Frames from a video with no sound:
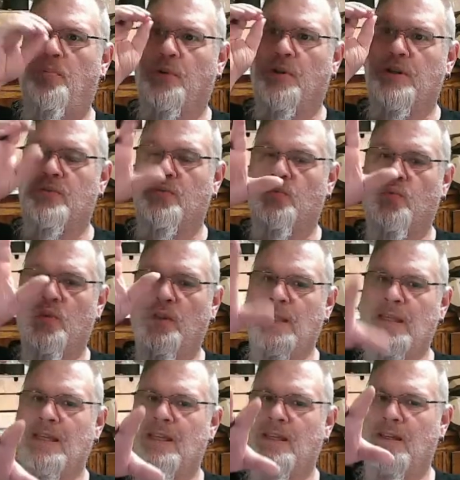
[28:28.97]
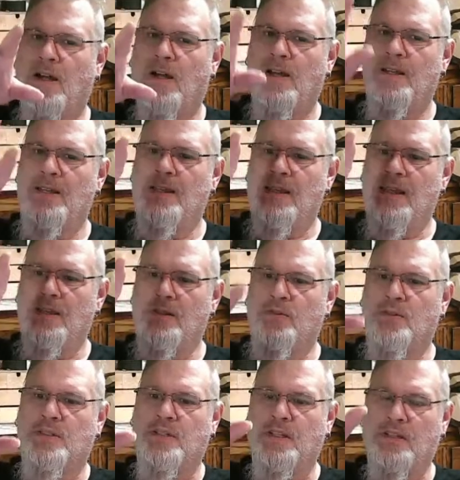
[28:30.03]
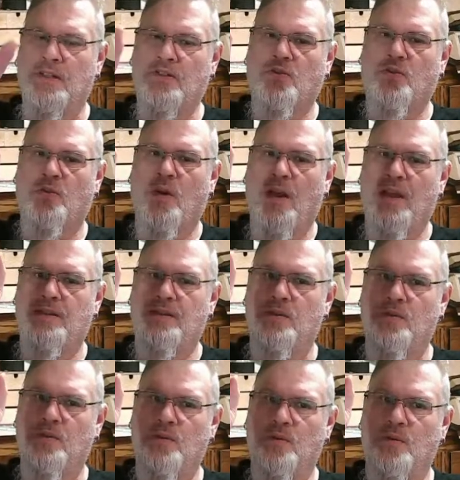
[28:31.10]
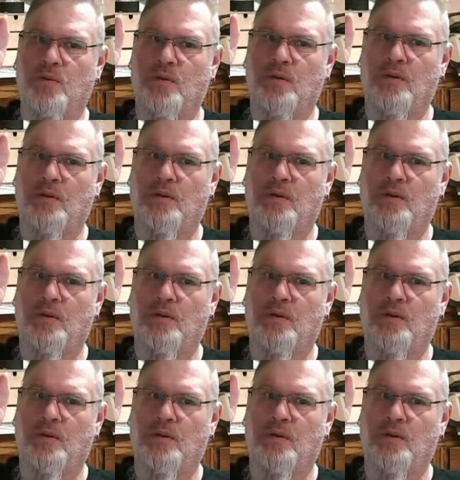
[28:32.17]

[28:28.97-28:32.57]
it's really interesting to try to